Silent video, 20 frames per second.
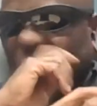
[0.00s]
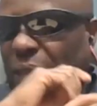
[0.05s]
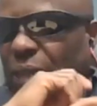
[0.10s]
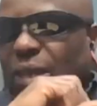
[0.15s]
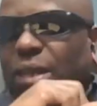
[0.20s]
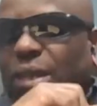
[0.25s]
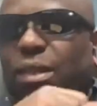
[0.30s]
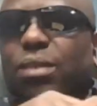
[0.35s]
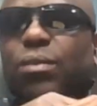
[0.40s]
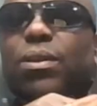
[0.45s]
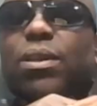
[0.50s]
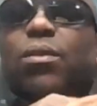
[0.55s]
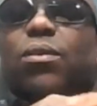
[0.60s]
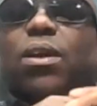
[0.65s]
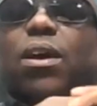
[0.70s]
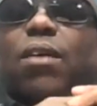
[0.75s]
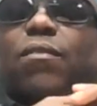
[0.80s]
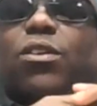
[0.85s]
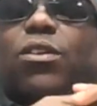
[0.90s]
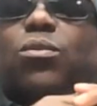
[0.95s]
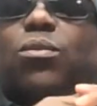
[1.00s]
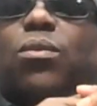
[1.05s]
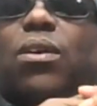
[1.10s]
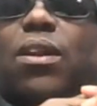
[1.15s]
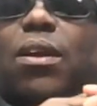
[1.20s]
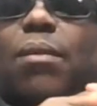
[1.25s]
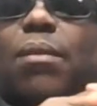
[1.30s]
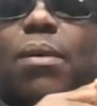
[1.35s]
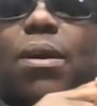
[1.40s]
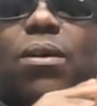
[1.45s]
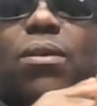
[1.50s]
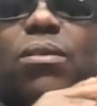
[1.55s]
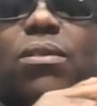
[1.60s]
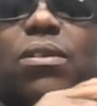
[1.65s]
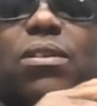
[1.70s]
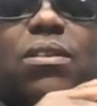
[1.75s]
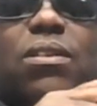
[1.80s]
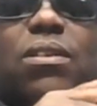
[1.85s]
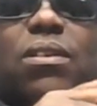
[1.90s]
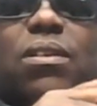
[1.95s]
without having to worry
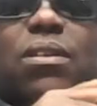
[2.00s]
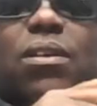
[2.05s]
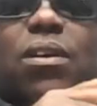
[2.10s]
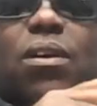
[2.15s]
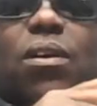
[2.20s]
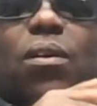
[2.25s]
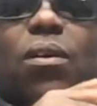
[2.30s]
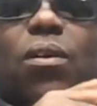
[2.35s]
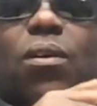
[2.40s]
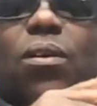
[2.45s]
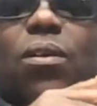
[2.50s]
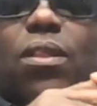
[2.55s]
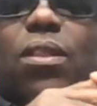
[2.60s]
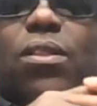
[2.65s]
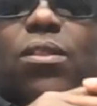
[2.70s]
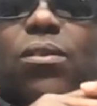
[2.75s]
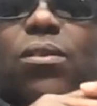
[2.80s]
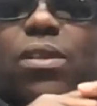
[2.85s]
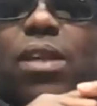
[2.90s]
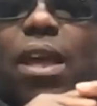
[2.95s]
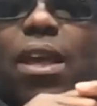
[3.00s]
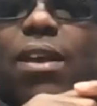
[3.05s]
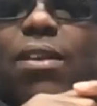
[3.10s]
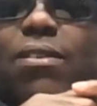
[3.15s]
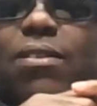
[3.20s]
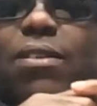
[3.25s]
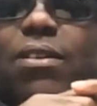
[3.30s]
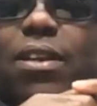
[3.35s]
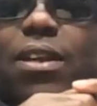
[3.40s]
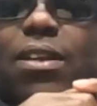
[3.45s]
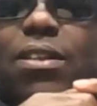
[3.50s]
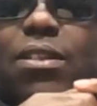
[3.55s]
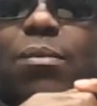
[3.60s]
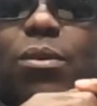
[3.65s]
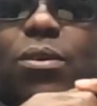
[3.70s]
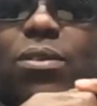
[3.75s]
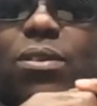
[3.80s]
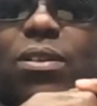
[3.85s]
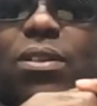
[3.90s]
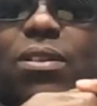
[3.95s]
about all those
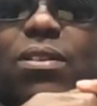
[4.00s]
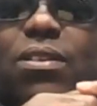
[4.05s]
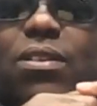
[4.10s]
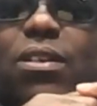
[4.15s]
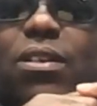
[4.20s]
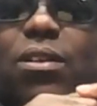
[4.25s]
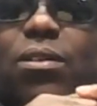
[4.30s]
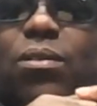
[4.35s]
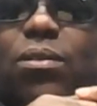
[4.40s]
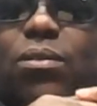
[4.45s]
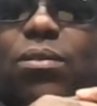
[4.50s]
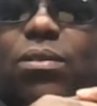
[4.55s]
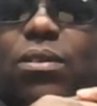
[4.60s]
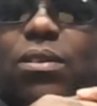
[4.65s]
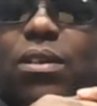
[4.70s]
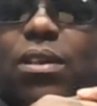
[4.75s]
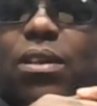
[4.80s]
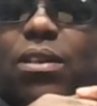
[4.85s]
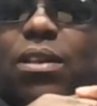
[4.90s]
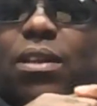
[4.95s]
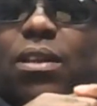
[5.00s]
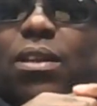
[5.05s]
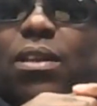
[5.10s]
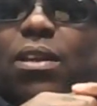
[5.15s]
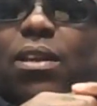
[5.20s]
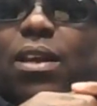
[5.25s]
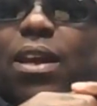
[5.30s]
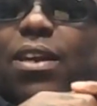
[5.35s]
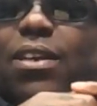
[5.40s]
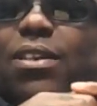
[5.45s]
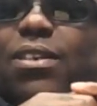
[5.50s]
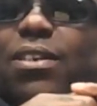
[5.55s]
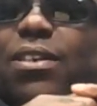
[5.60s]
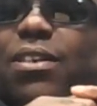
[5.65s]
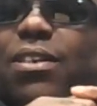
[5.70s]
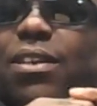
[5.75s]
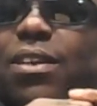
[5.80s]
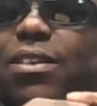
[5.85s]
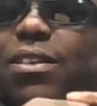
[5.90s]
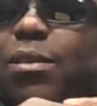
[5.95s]
hexadecimals, zeros,
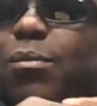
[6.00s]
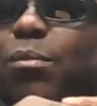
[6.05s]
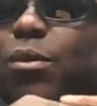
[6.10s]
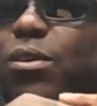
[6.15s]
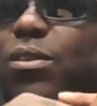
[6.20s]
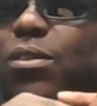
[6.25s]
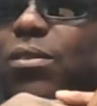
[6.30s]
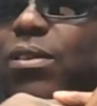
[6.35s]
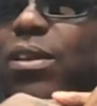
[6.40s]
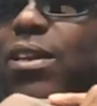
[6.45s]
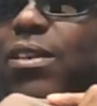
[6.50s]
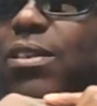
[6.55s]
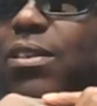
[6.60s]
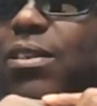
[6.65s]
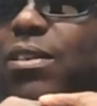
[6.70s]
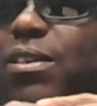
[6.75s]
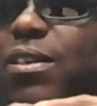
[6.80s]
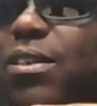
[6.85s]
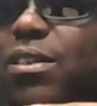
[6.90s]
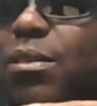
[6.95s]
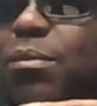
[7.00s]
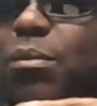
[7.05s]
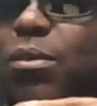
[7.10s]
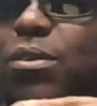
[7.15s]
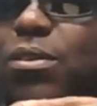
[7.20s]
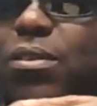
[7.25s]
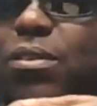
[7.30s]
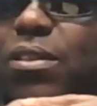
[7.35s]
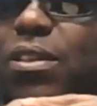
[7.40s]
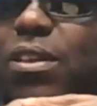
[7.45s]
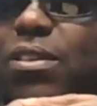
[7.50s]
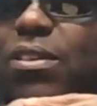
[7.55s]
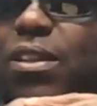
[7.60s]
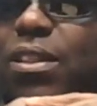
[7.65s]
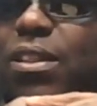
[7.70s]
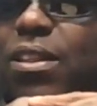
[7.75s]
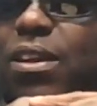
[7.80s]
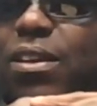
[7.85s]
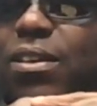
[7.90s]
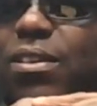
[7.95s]
18 decimals or 19 decimals or things
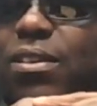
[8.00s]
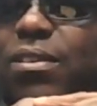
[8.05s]
like that.